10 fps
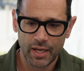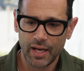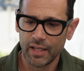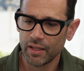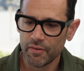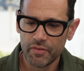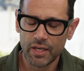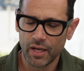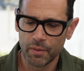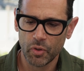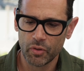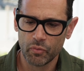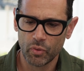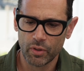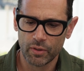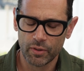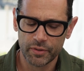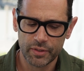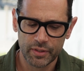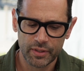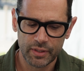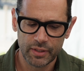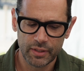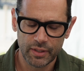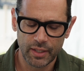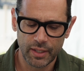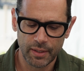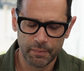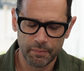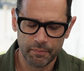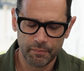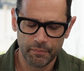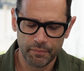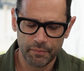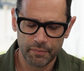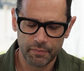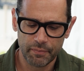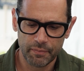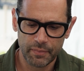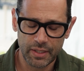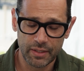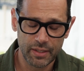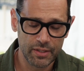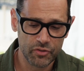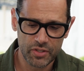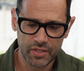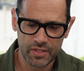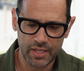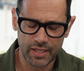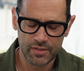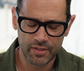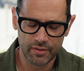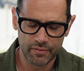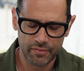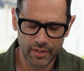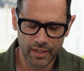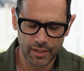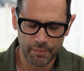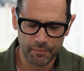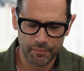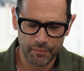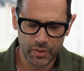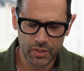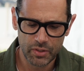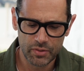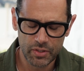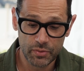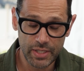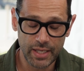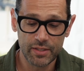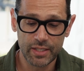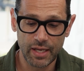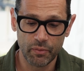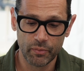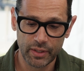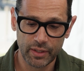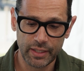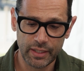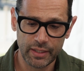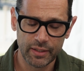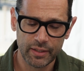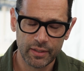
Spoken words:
I love the automotive world in just the sense of you tend to get really